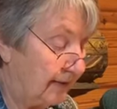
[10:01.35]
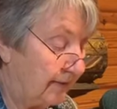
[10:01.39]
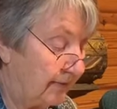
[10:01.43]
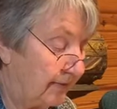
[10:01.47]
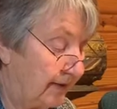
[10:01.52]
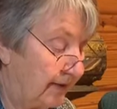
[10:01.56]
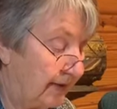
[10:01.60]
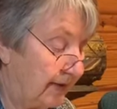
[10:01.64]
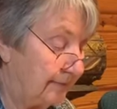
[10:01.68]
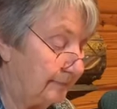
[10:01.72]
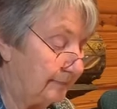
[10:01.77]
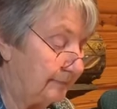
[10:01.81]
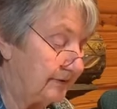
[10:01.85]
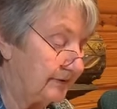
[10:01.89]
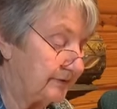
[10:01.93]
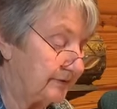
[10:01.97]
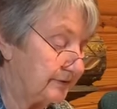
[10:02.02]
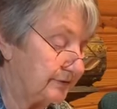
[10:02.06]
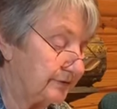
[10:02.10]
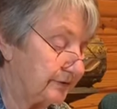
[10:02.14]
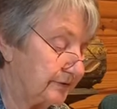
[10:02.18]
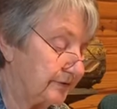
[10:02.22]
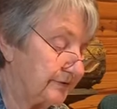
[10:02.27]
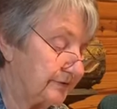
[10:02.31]
Then
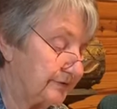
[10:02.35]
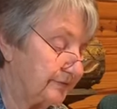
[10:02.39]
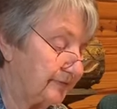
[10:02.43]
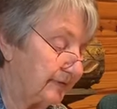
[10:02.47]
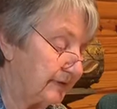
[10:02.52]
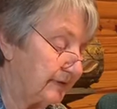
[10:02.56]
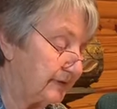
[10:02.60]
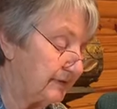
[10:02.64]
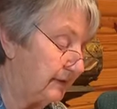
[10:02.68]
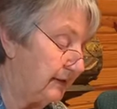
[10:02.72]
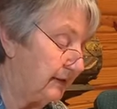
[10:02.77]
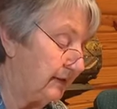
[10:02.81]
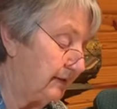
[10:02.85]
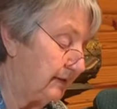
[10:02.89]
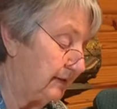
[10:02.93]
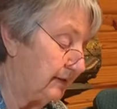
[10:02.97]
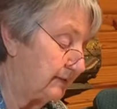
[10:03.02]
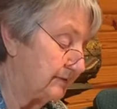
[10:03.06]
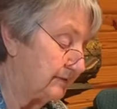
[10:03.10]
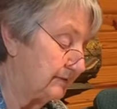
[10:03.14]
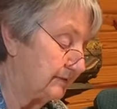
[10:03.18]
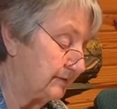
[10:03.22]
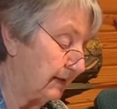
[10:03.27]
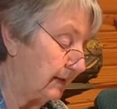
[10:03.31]
Mr.
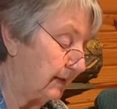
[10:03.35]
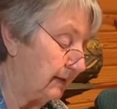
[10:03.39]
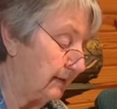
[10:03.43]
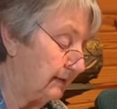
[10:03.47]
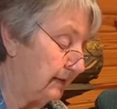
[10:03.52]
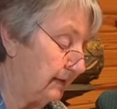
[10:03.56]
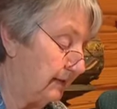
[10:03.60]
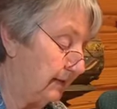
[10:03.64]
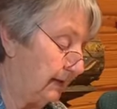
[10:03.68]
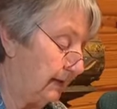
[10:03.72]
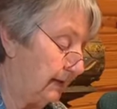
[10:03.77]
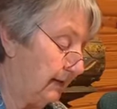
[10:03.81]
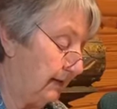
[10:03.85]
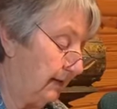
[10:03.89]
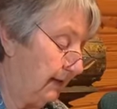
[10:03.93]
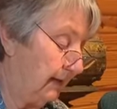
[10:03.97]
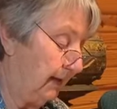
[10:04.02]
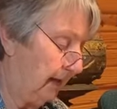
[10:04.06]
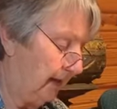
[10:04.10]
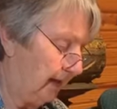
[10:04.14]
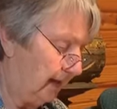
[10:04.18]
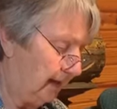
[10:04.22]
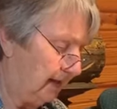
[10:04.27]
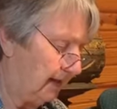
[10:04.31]
Svidahika said,
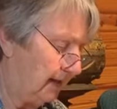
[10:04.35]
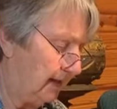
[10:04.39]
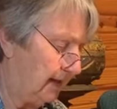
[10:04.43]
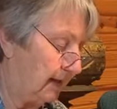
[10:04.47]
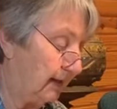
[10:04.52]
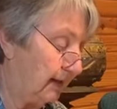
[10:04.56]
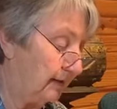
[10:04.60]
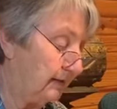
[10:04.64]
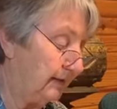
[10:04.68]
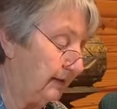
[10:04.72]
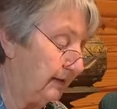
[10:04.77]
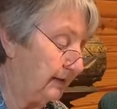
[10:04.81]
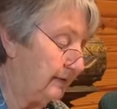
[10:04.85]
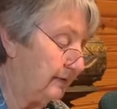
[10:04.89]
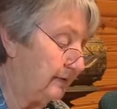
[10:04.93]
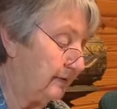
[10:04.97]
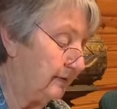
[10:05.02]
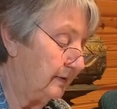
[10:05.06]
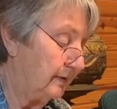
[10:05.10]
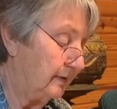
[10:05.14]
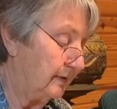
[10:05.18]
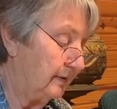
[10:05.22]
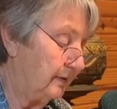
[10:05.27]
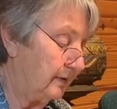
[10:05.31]
Hey, Kali,
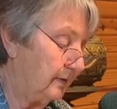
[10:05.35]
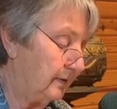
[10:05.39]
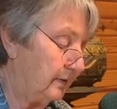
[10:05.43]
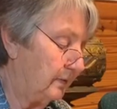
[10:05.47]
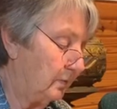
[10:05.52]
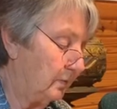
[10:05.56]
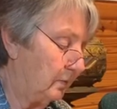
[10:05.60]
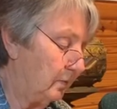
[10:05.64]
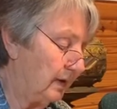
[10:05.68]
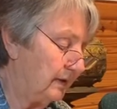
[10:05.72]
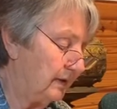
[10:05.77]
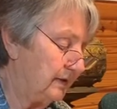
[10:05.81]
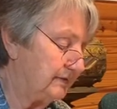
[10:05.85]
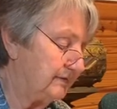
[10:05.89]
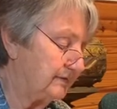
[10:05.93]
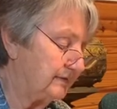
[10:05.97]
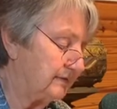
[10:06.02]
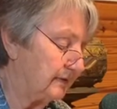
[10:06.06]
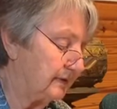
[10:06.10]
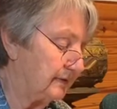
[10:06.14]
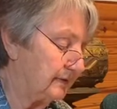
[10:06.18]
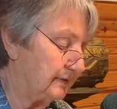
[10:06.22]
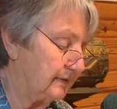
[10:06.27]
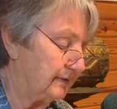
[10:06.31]
what is
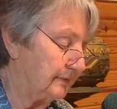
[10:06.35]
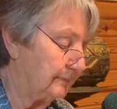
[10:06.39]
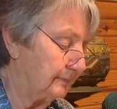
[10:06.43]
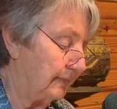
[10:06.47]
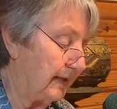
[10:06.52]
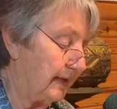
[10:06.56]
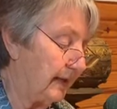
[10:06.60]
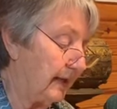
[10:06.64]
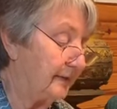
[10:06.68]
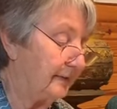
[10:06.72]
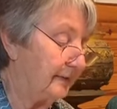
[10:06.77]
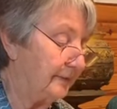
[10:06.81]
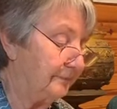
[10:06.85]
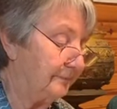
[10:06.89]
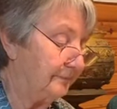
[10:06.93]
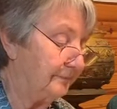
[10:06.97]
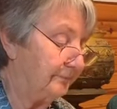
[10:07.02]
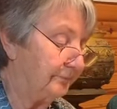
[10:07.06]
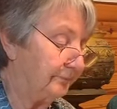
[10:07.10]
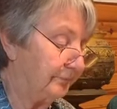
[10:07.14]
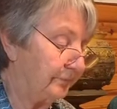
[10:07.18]
it, madam?